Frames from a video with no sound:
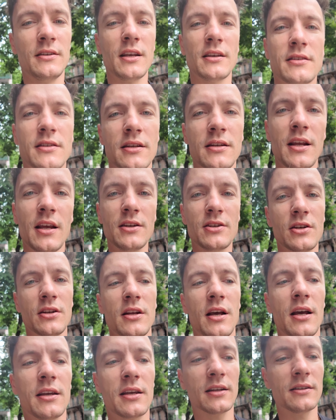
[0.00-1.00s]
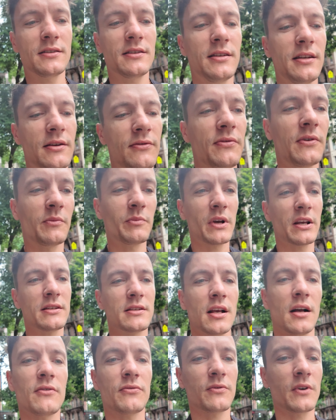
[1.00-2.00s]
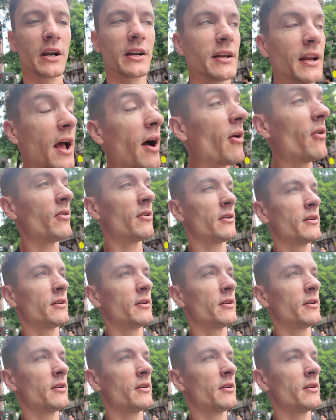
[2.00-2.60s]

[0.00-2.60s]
destination I can see for myself right now.